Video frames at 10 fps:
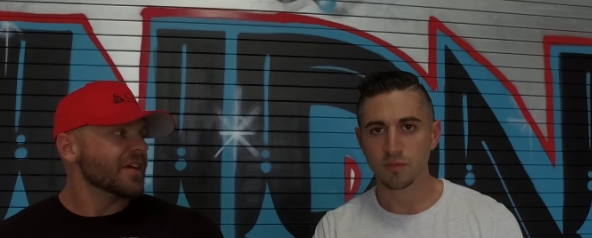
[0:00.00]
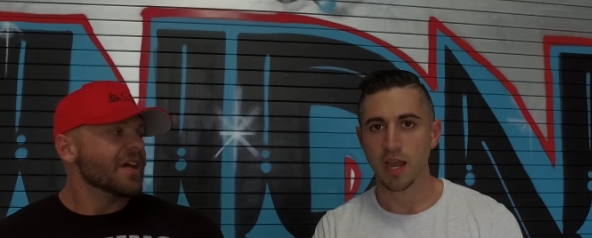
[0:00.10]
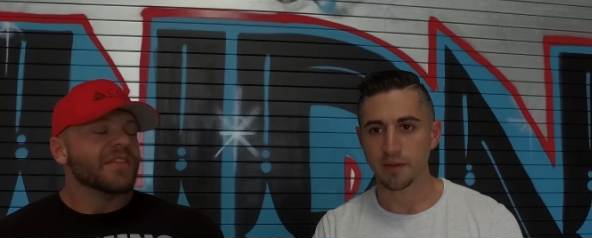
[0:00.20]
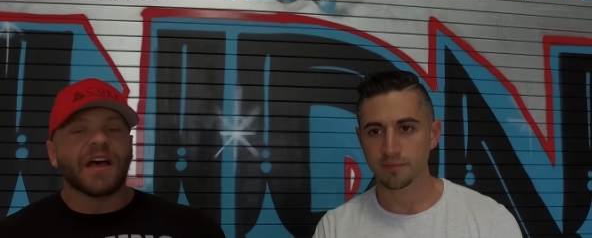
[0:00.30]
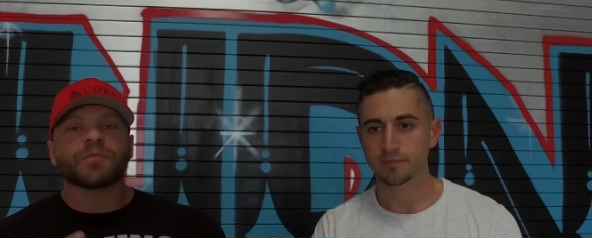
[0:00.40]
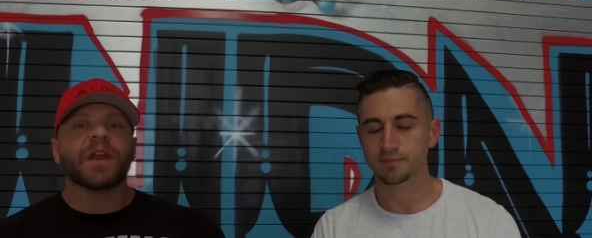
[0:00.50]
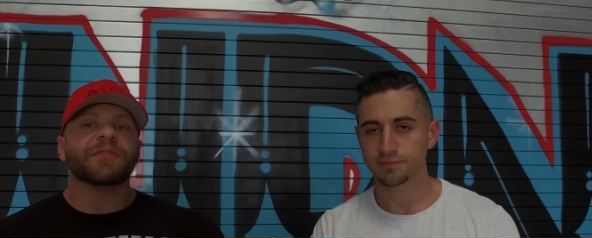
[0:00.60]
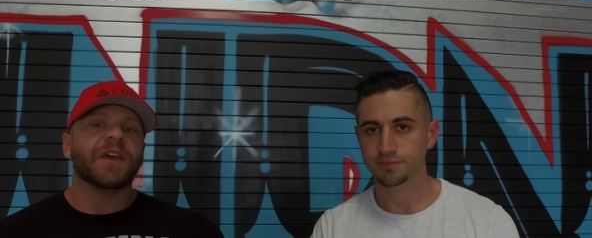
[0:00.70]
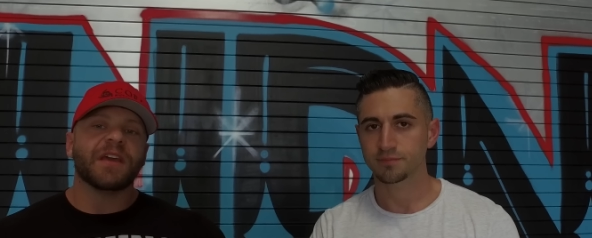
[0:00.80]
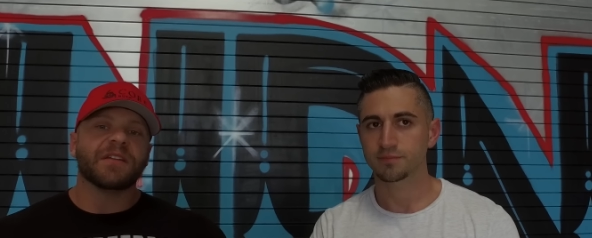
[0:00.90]
Speaker 1: Right. That's what
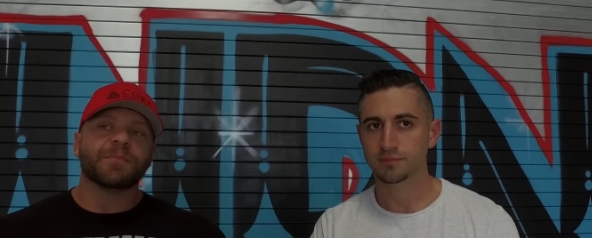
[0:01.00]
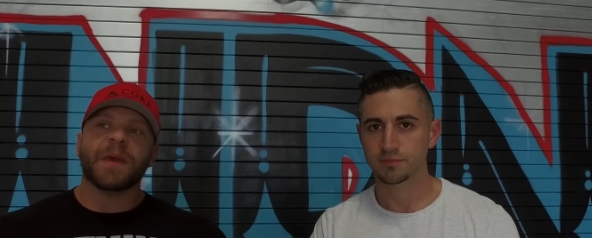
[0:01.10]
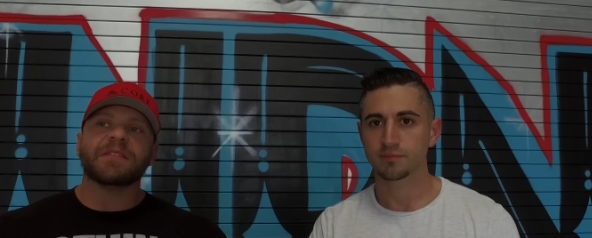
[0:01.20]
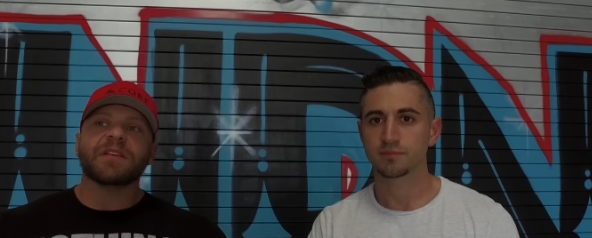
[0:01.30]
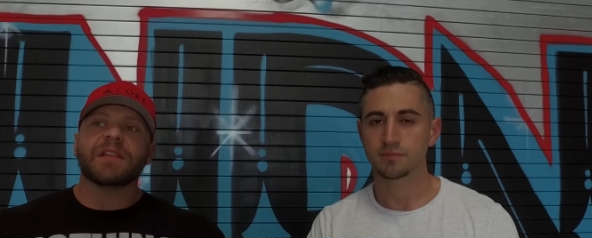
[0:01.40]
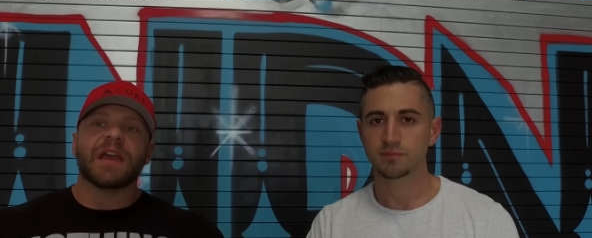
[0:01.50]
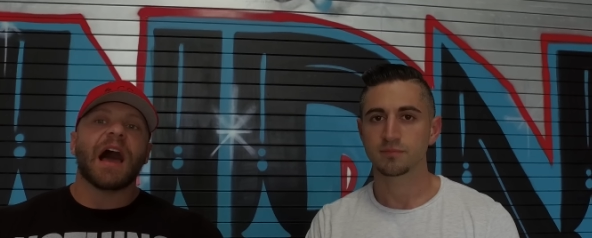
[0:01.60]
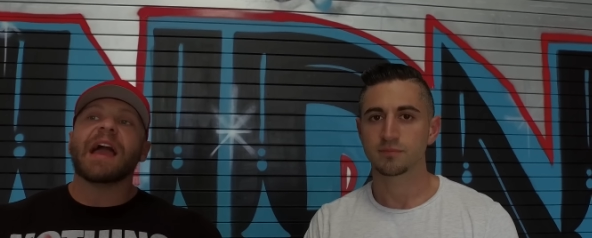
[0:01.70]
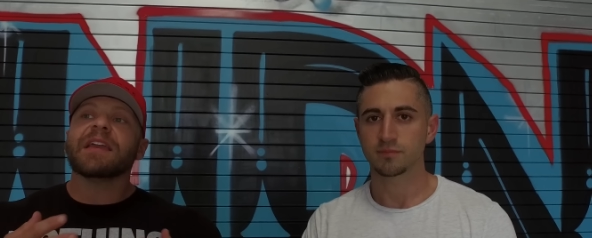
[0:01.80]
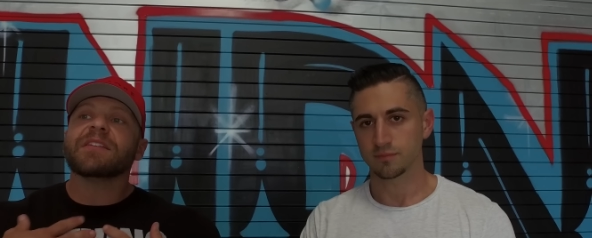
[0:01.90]
FDA, it's basically,
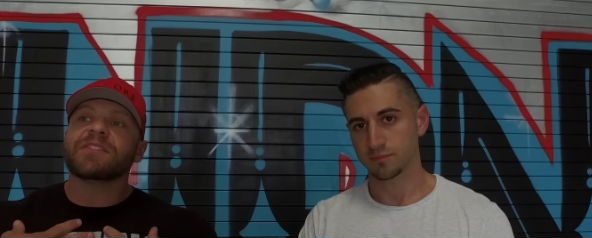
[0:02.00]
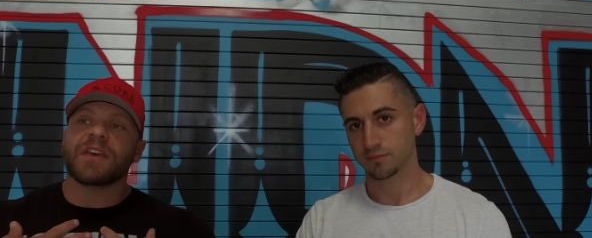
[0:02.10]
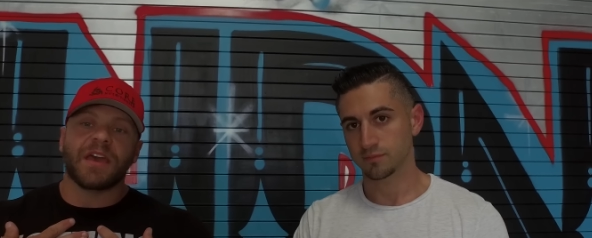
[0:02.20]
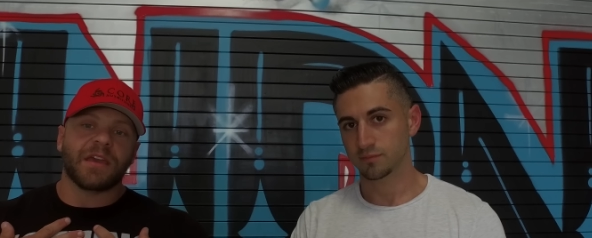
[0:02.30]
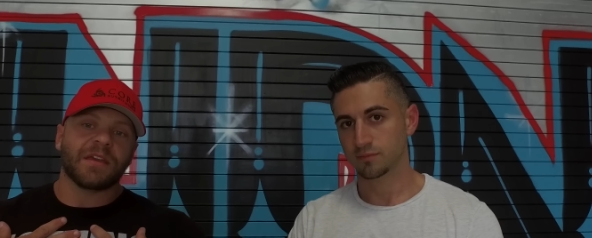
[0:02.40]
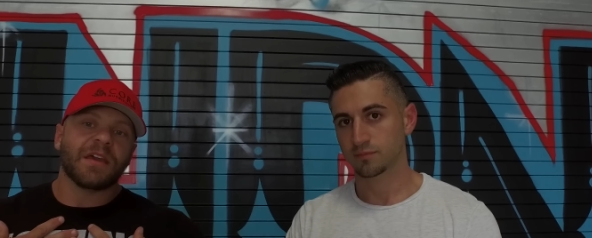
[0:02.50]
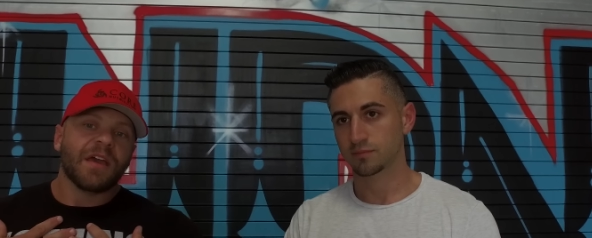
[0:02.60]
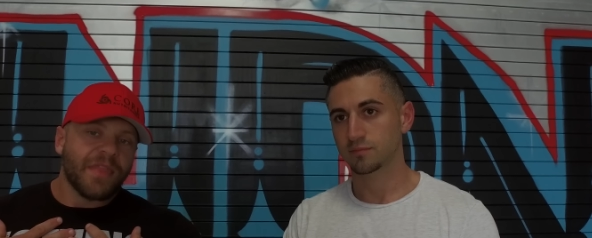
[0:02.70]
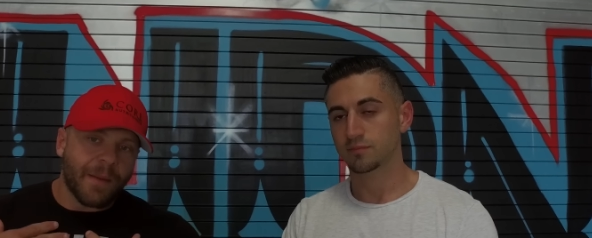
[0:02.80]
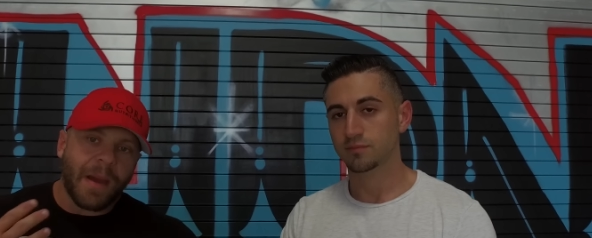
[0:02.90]
I can say
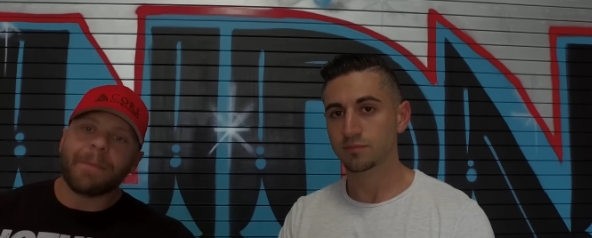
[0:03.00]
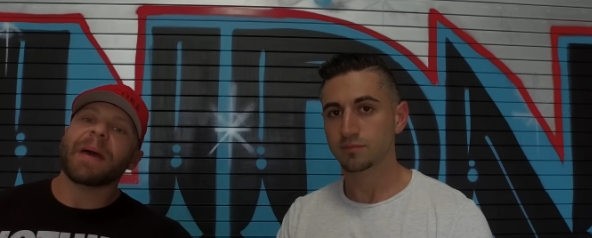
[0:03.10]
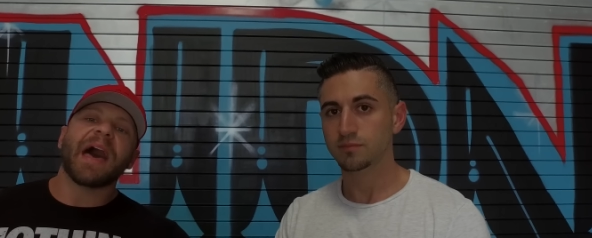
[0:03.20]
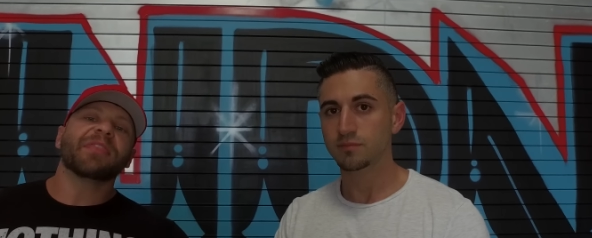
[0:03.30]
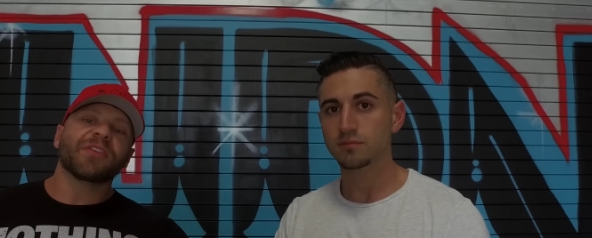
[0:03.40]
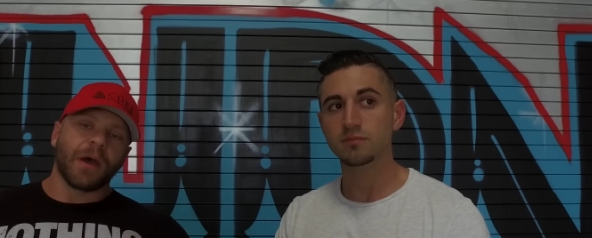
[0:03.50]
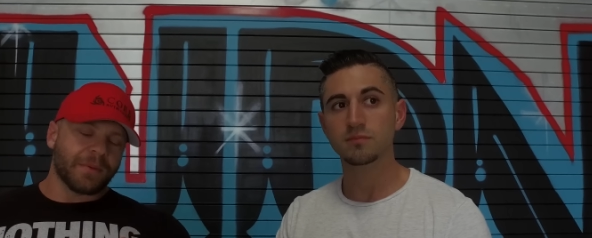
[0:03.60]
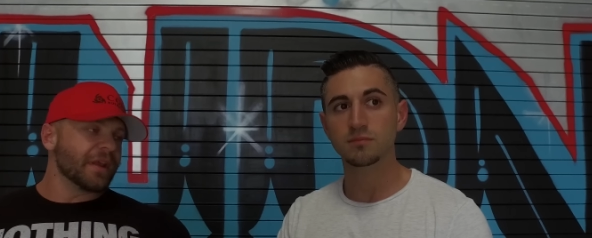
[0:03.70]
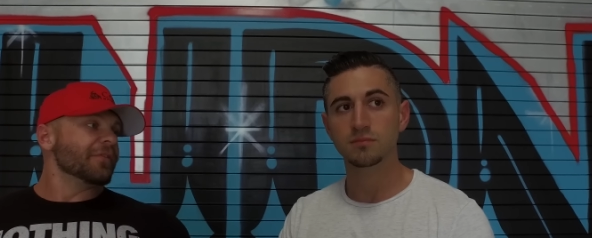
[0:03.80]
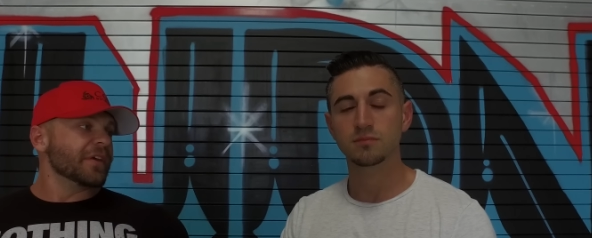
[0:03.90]
that my bathtub
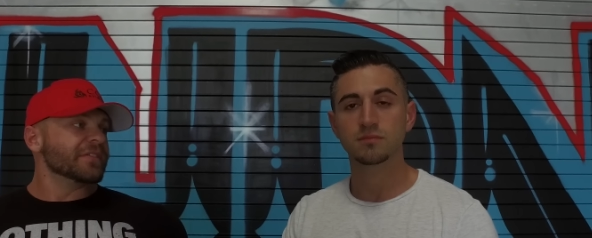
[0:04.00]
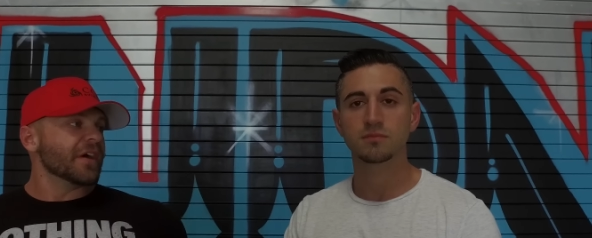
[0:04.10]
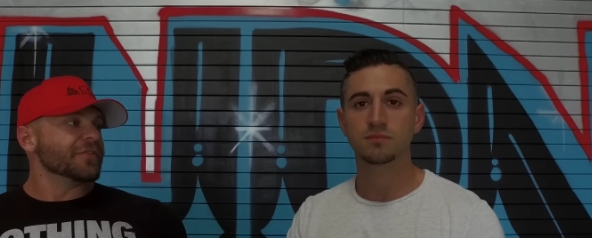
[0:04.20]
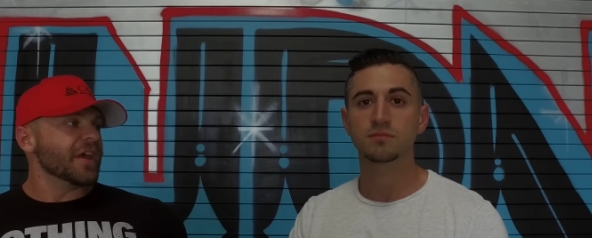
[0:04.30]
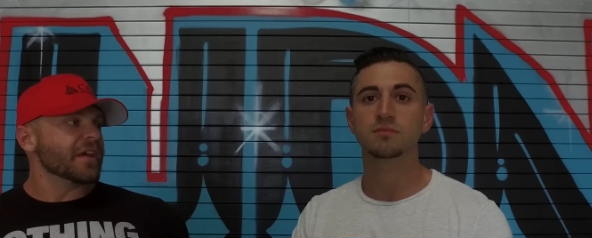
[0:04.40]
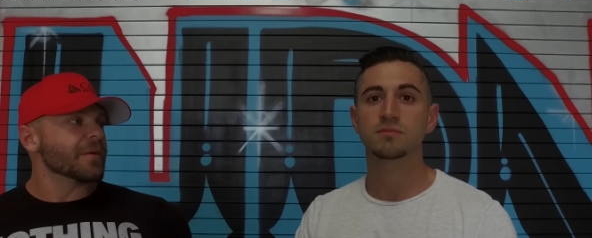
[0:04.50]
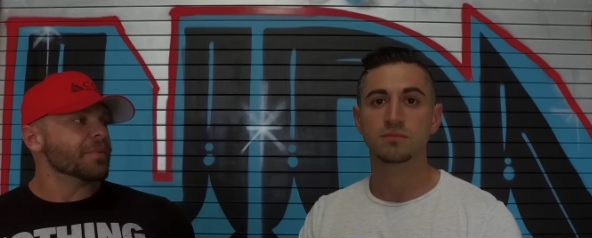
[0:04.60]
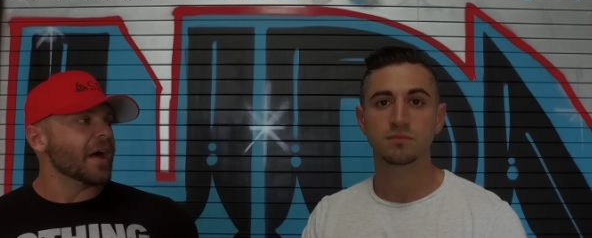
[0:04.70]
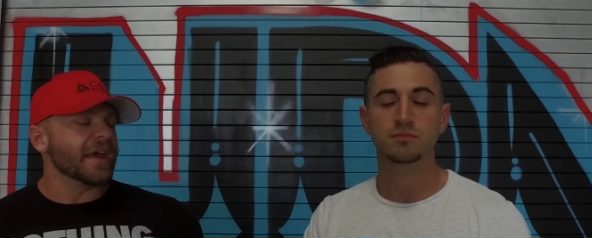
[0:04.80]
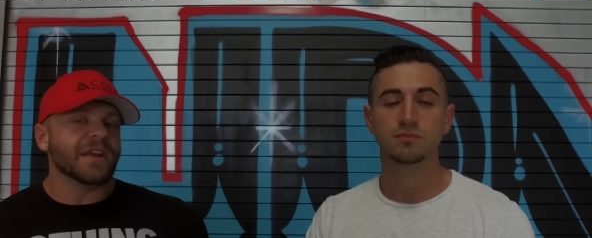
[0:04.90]
is FDA
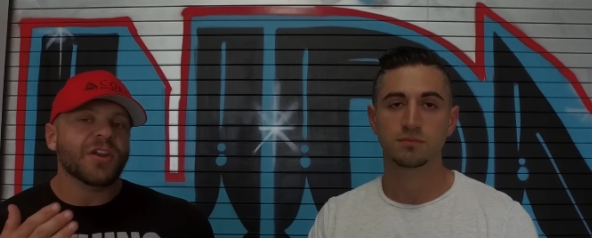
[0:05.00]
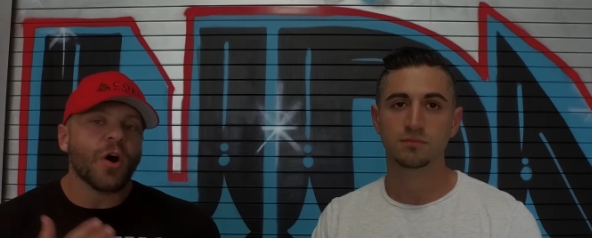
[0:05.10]
compliant.